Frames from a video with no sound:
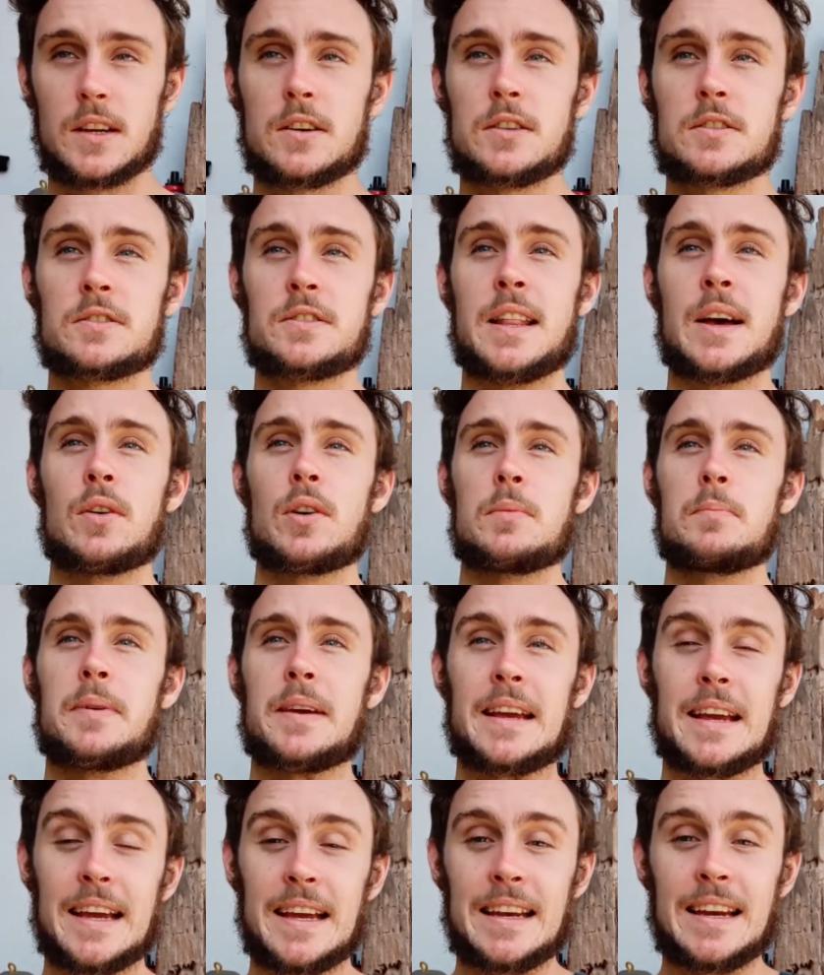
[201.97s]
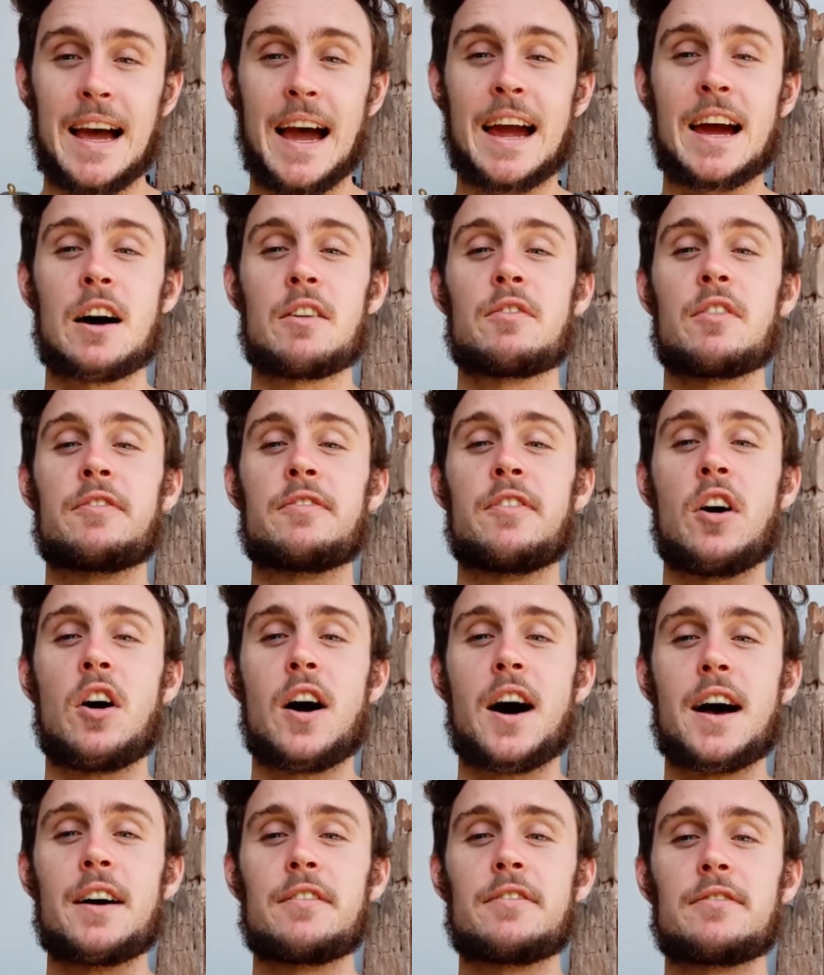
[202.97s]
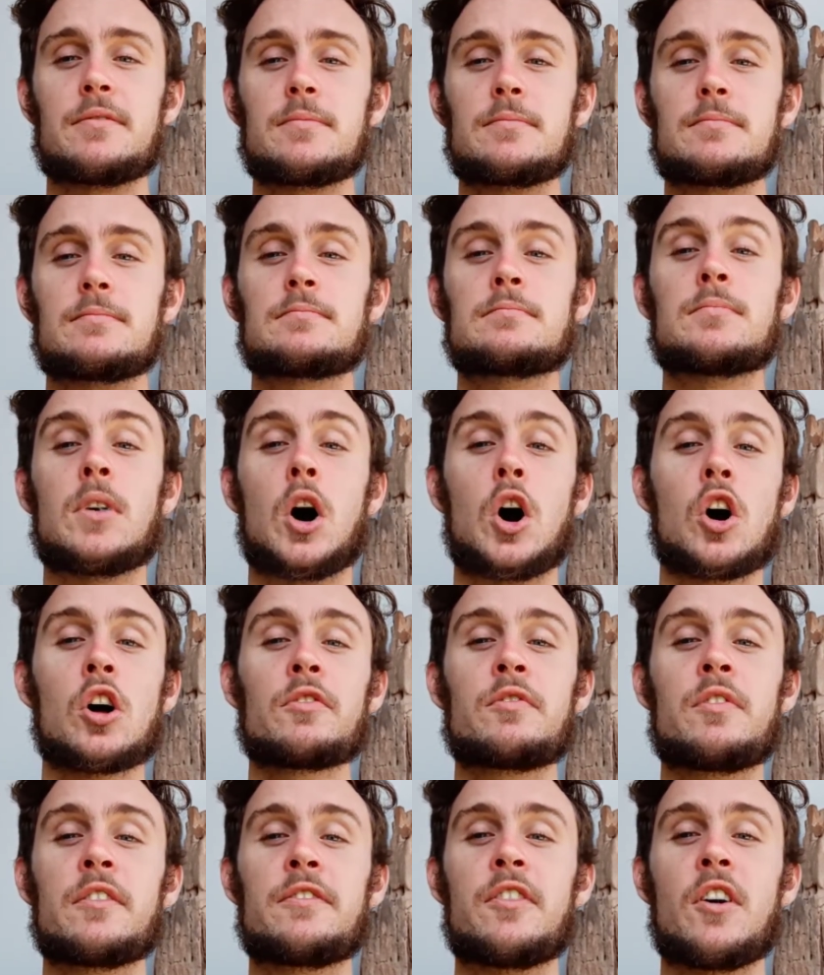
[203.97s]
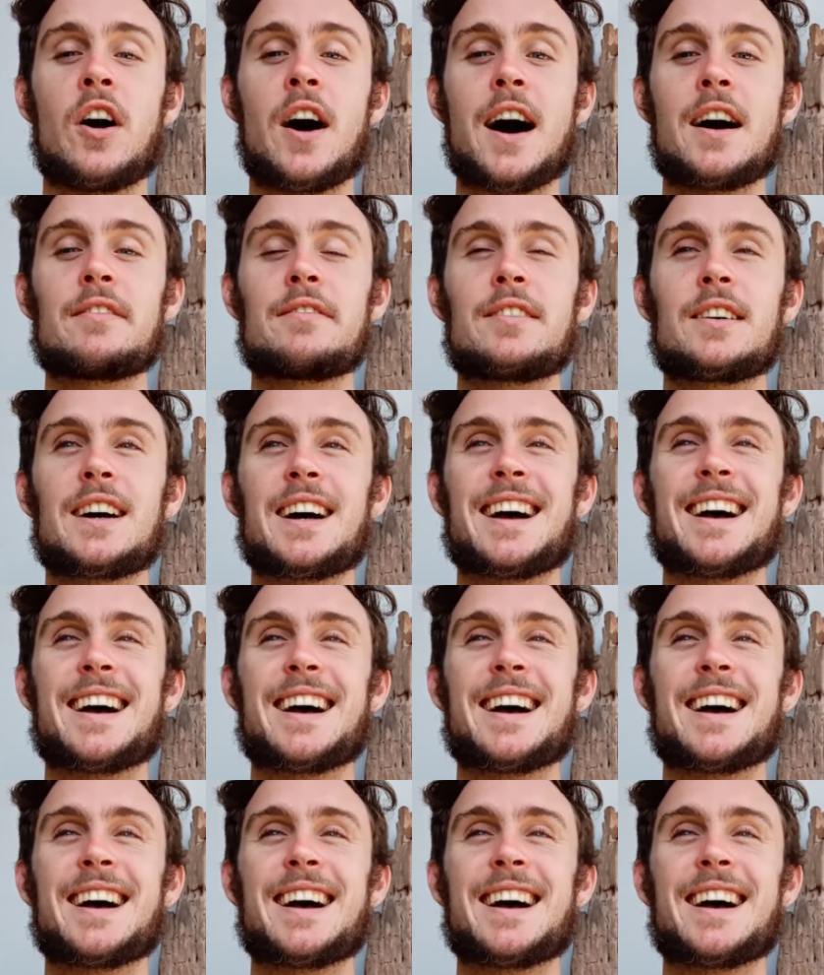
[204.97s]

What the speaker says: So that would be inhale for 5, hold for 5,